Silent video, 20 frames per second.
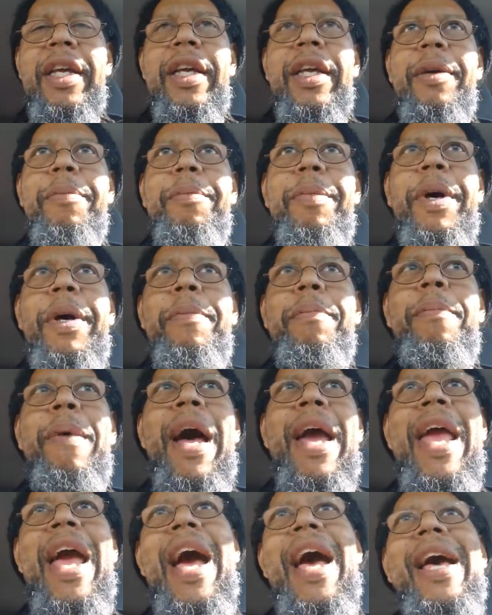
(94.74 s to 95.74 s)
but
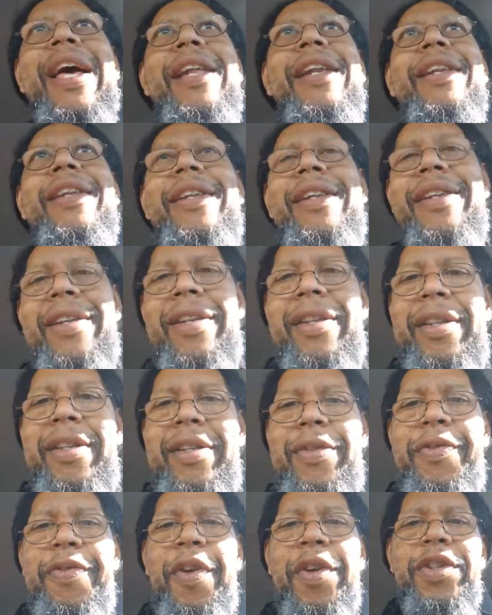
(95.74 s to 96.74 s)
Mayat
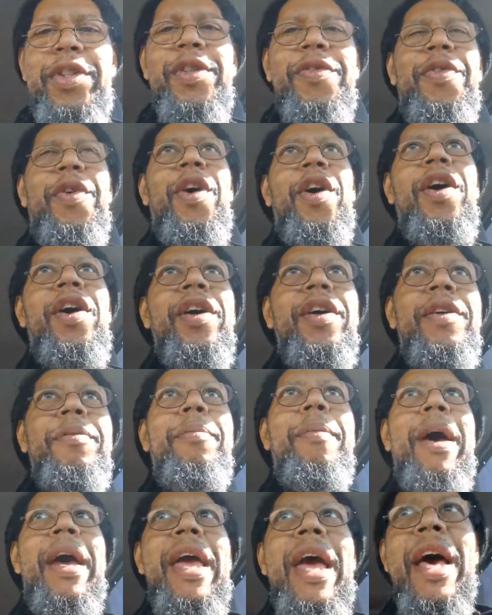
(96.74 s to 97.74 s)
is, first of all,
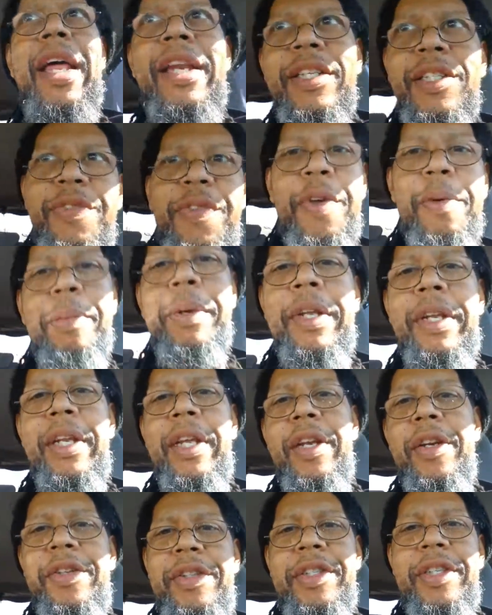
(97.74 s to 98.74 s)
Mayat is feminine
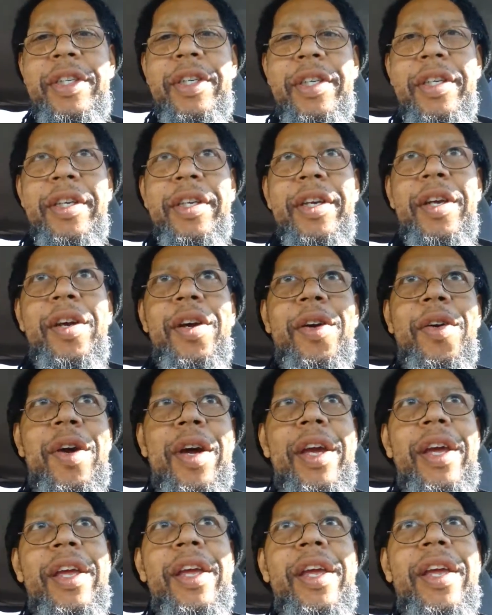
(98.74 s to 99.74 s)
energy, all
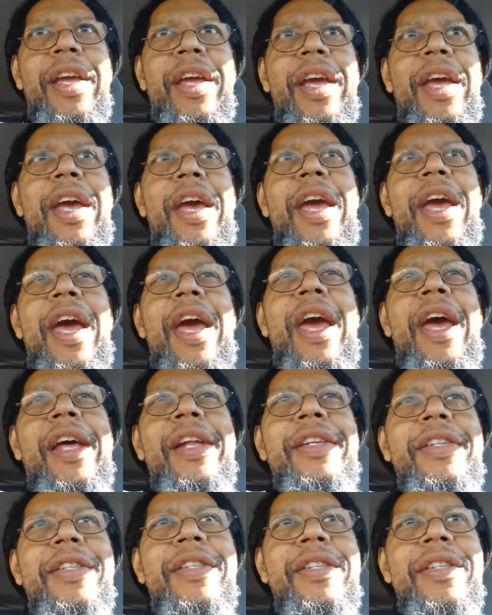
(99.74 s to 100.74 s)
right?
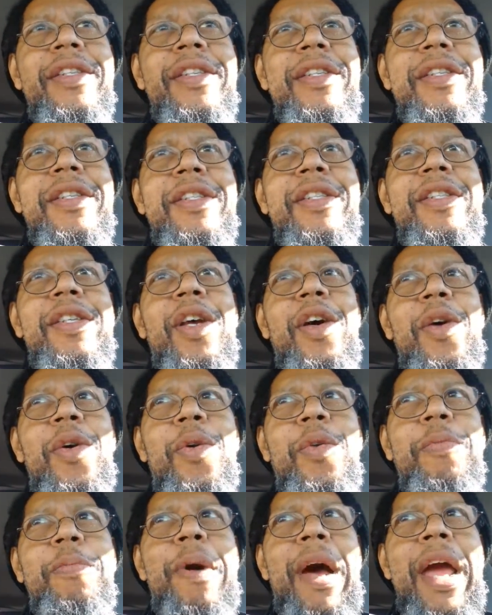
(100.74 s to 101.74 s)
And
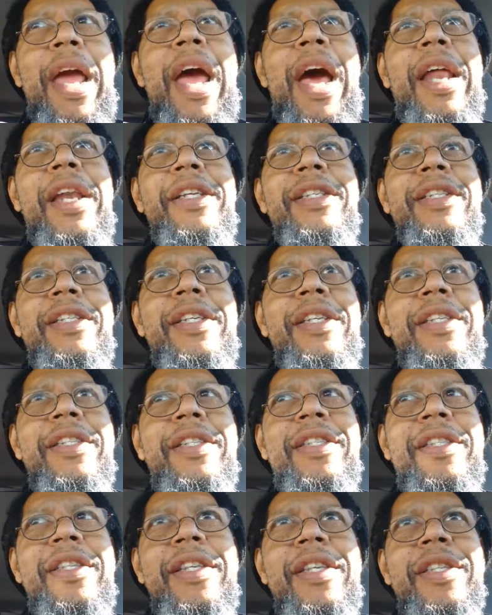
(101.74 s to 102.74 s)
so Mayat is
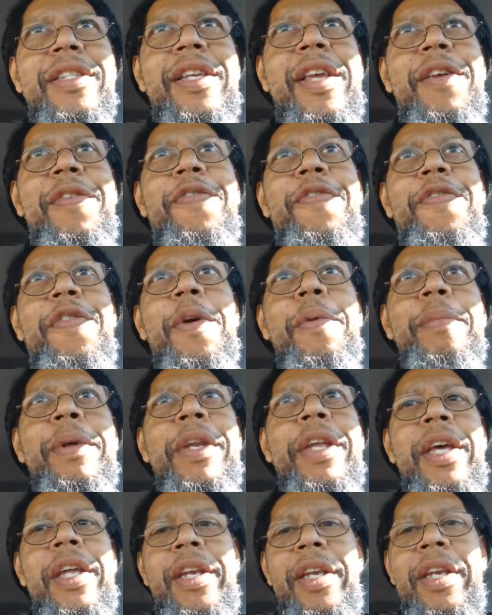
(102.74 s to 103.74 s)
a feminine